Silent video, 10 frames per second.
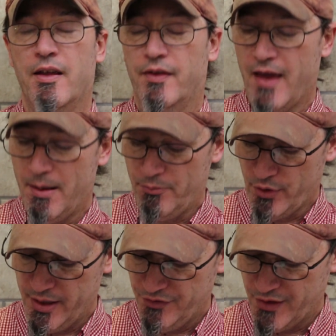That
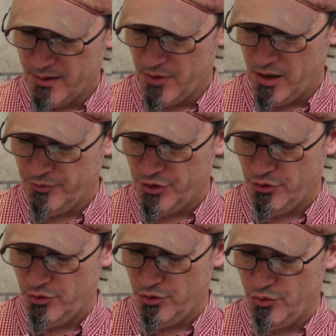brings them up
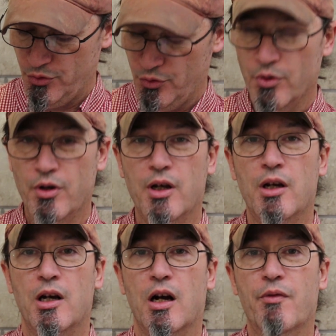to,
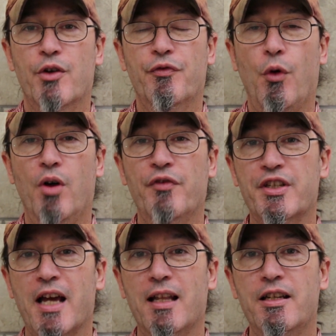of their 4
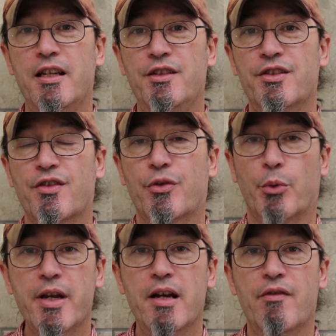fatalities,
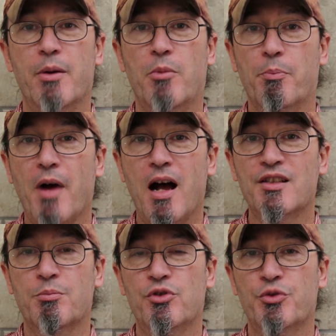3 of them are
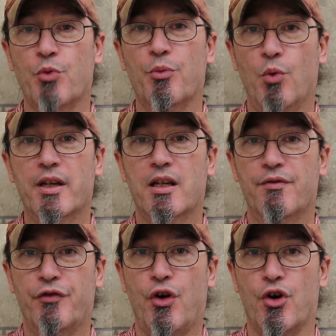possibles with 1
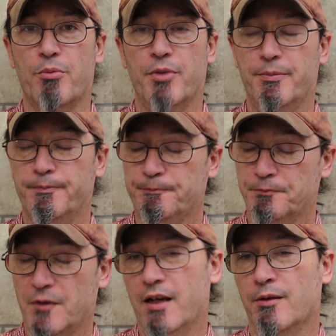confirmed.
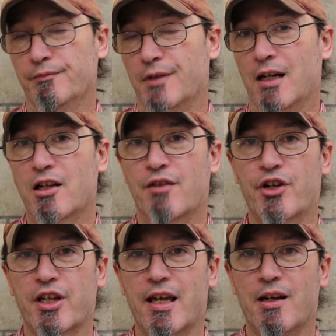Now, I'll
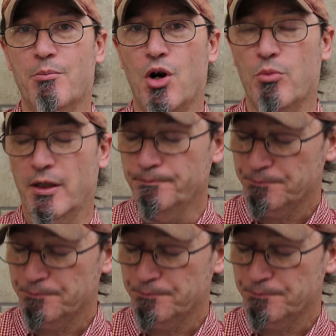cover it again in a moment.